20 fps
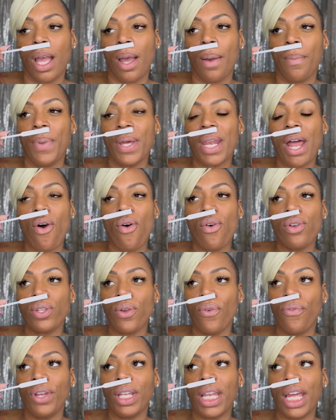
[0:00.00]
But I
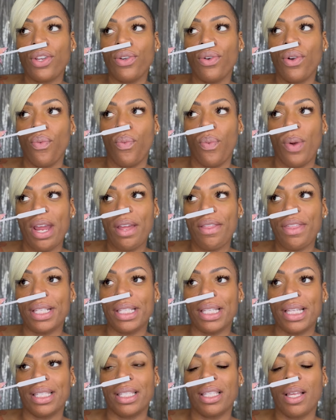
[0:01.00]
also feel like you could wear this
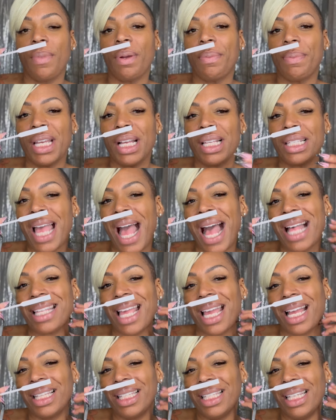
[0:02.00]
in summer because it has
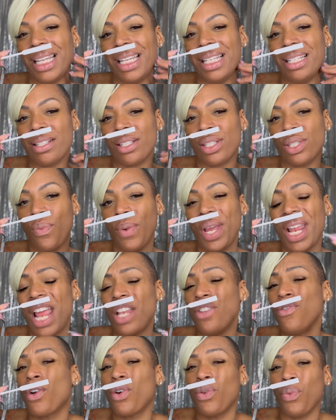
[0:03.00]
that clean to it,
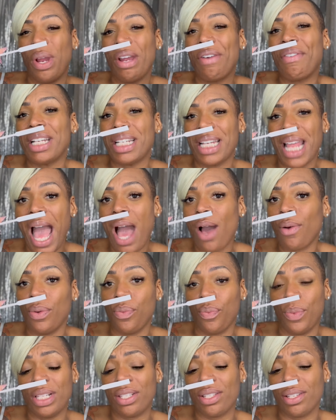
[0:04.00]
and you could wear it now
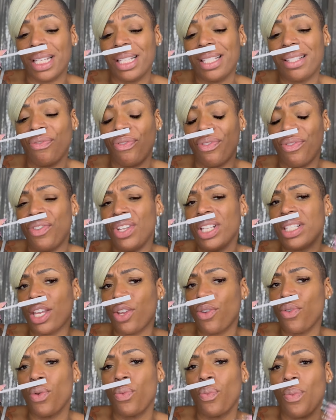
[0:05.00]
in winter. This feels like
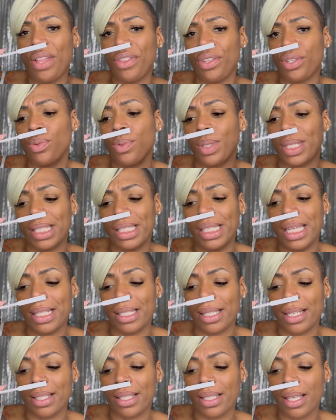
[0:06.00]
you can wear this through the
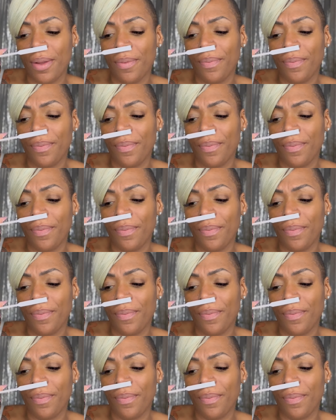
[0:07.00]
seasons.